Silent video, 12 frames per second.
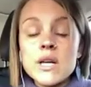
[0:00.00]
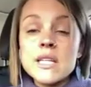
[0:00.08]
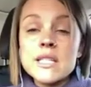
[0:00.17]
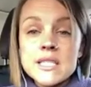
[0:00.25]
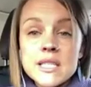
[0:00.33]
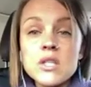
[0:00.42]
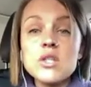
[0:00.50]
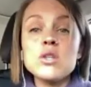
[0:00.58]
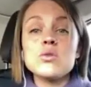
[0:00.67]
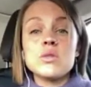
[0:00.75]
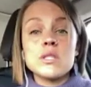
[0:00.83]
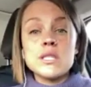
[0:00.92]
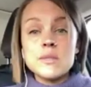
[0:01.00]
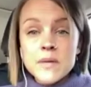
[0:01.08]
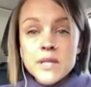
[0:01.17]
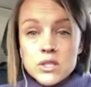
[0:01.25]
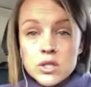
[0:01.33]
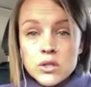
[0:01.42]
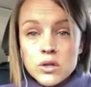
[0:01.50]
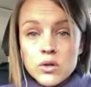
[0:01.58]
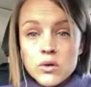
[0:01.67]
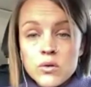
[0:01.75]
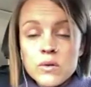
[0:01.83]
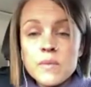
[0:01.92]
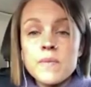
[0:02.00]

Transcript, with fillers: continue to speak to you